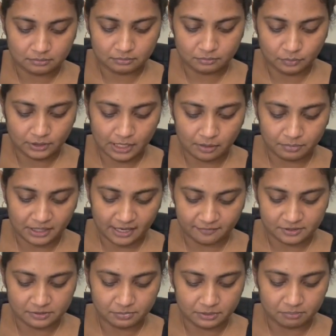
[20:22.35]
without me having
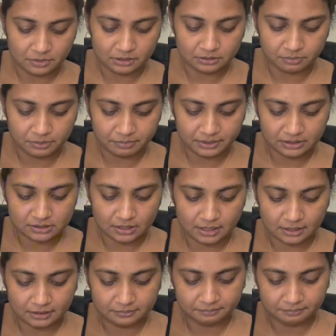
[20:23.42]
to put multiple pins on it.